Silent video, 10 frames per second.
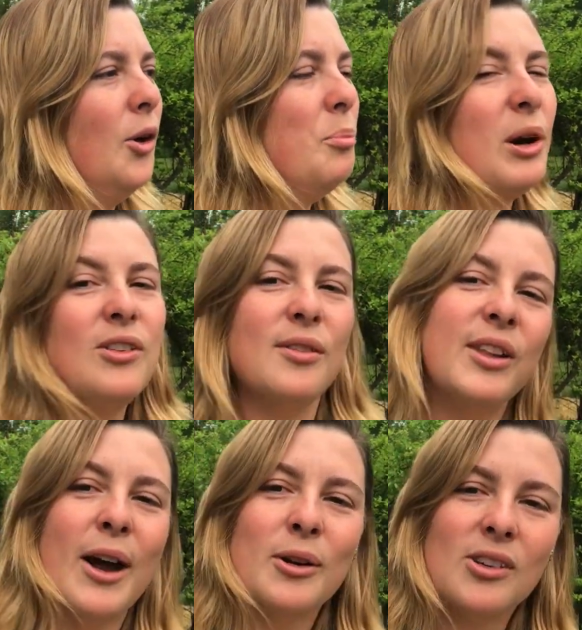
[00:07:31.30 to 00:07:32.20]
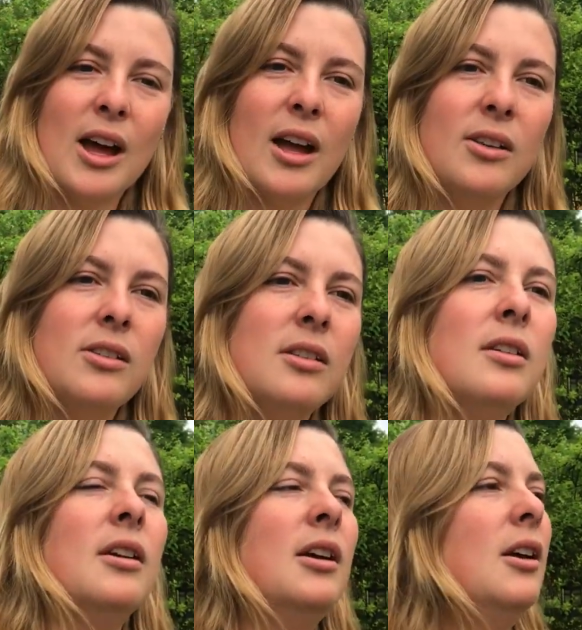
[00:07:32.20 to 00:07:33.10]
birds and flowers, guys.
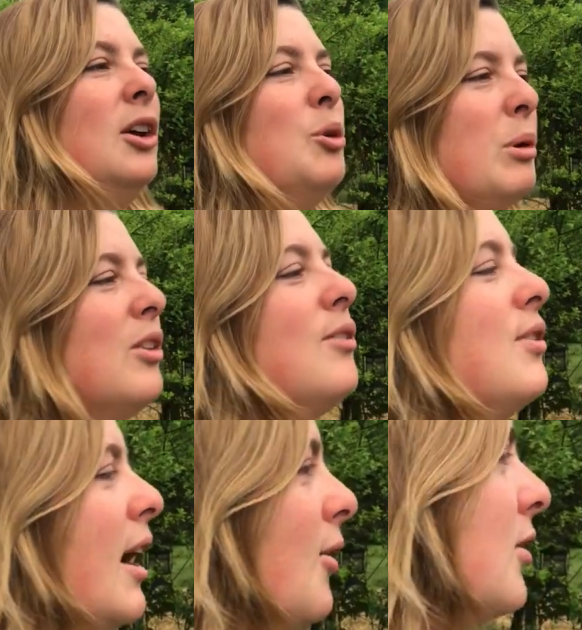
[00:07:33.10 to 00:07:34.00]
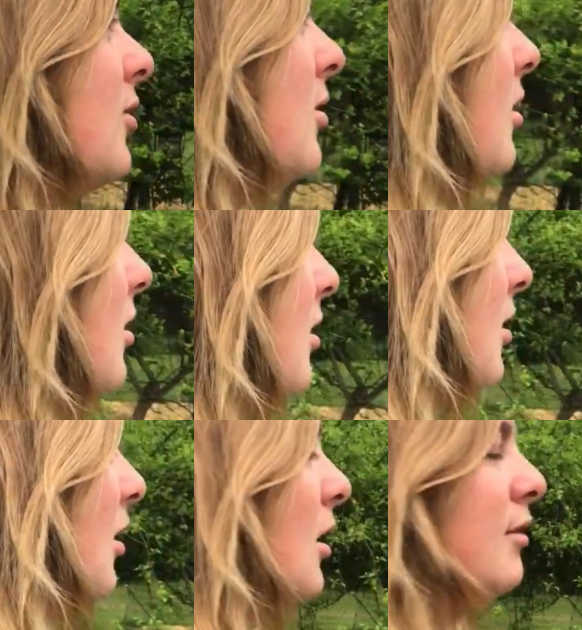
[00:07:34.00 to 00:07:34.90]
Birds and flowers.
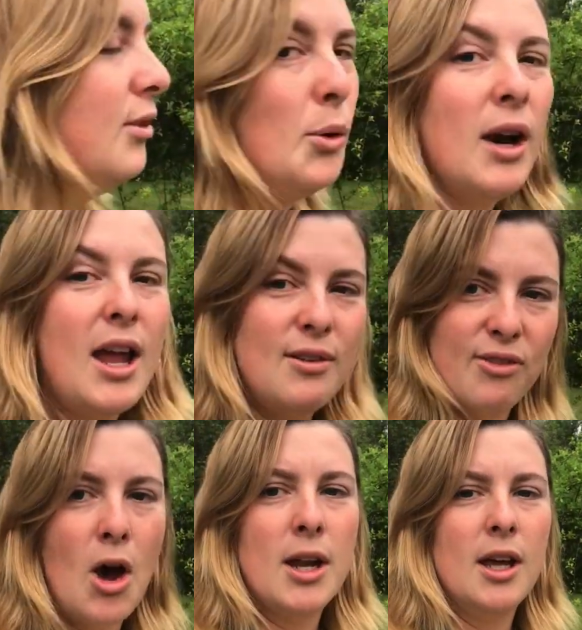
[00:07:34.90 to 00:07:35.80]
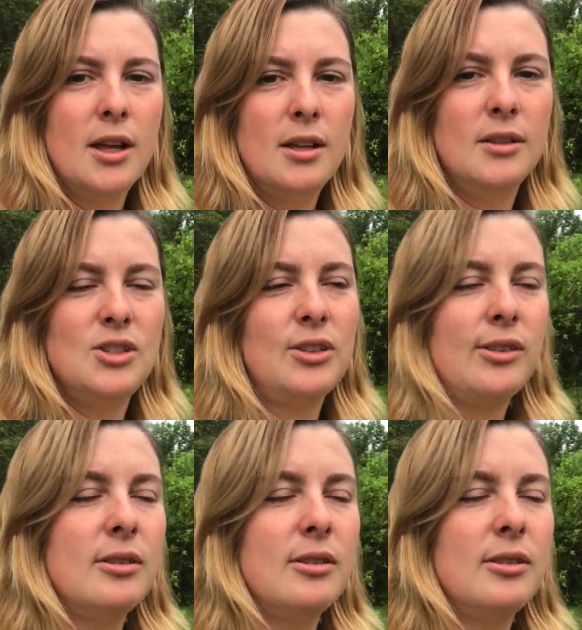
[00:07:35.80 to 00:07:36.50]
Flora and fauna. Just,